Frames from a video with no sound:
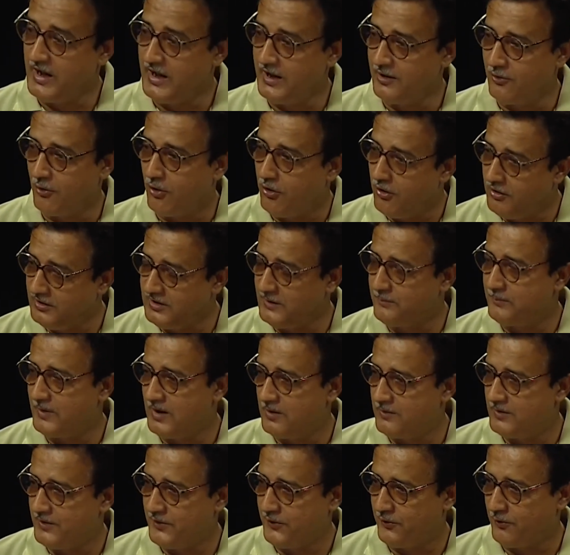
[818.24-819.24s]
All the
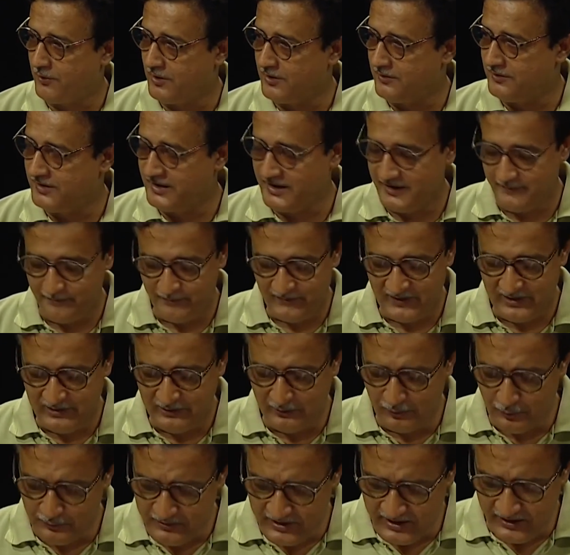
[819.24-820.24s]
powers were on a
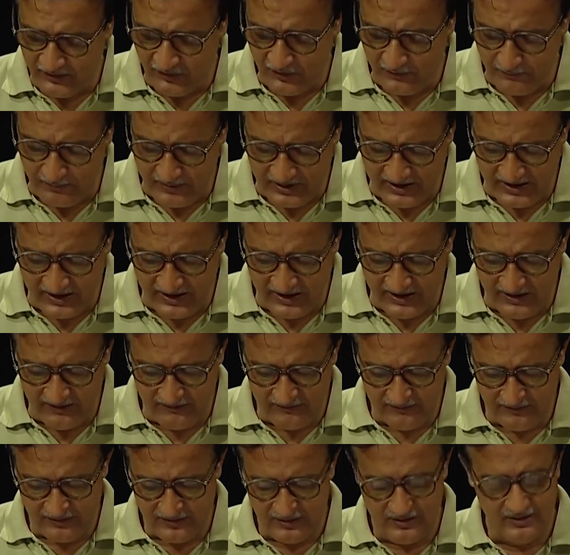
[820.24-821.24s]
looting spree:
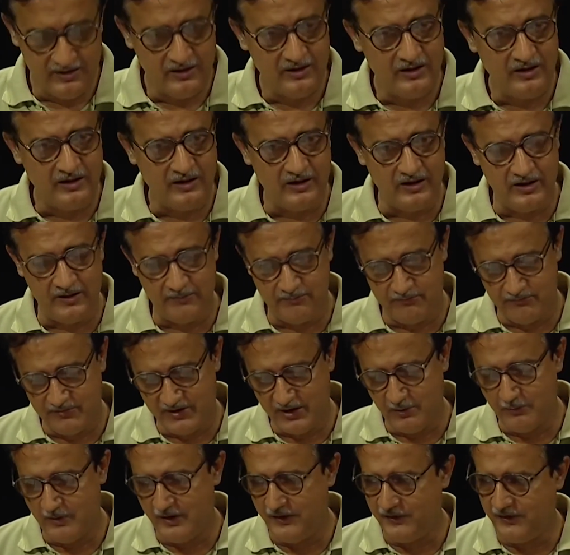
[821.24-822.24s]

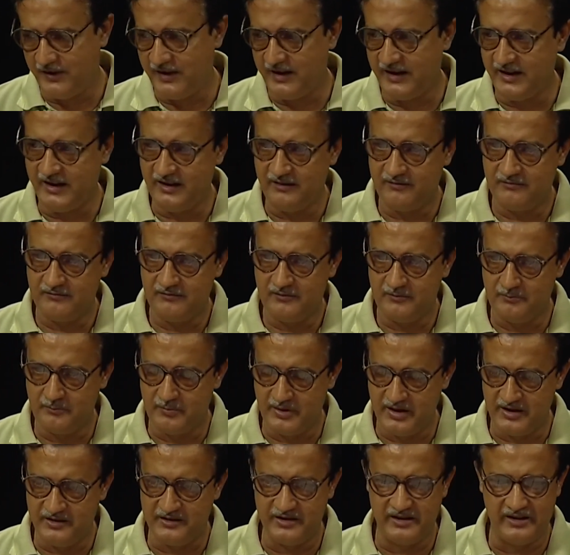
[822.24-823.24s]
USA,
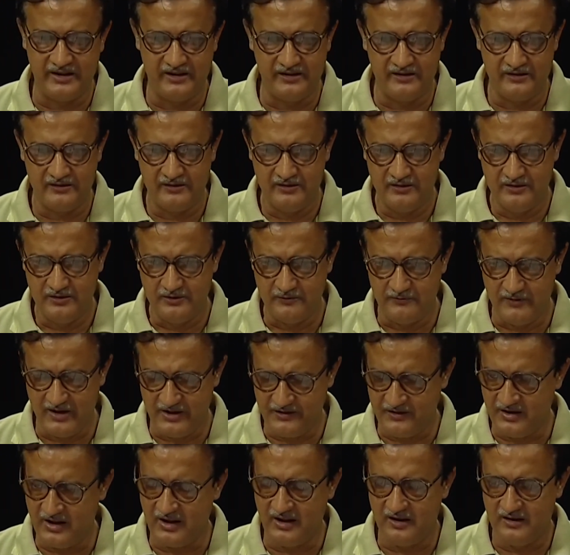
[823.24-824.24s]
Britain,
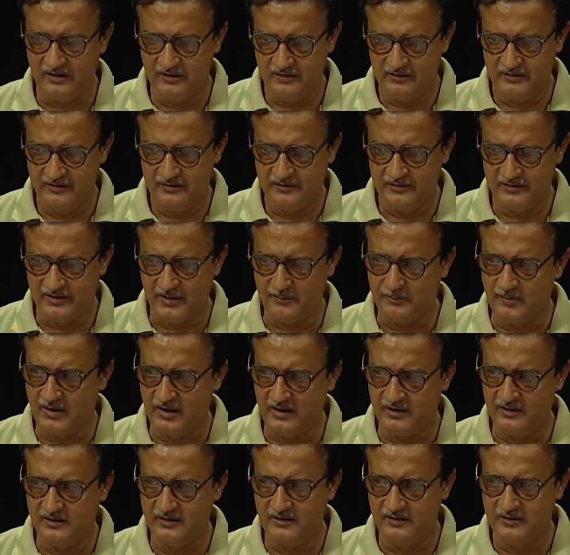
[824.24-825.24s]
Russia,
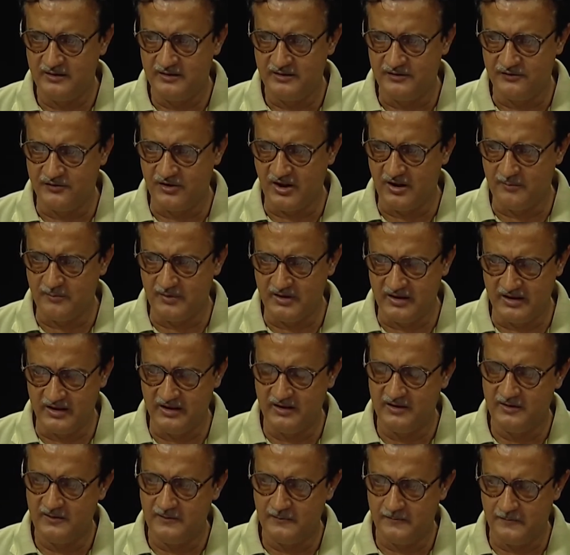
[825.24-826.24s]
Japan, Germany,
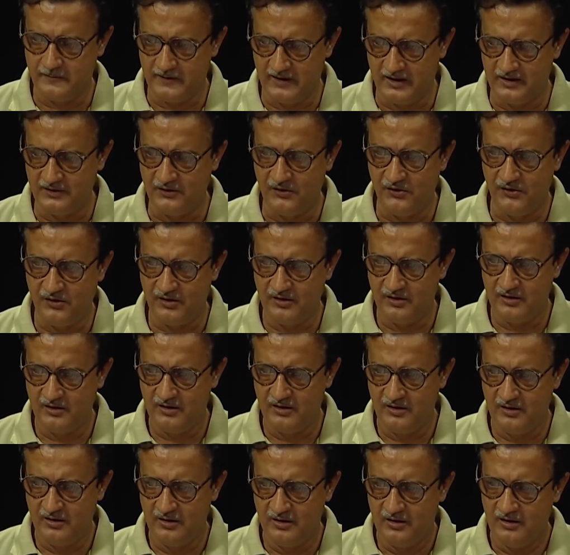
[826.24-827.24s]
France,
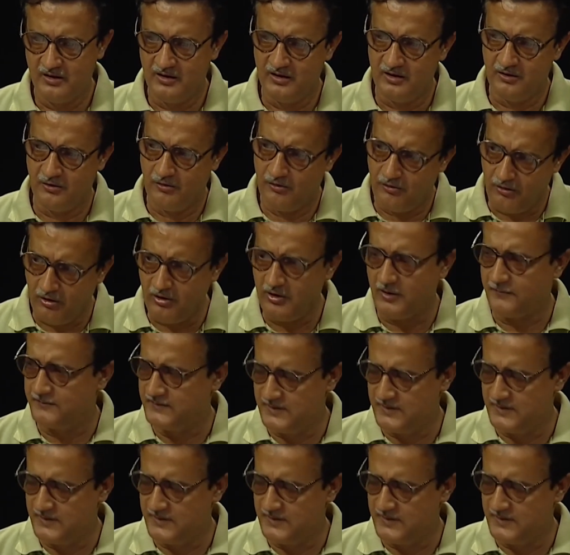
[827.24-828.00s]
all of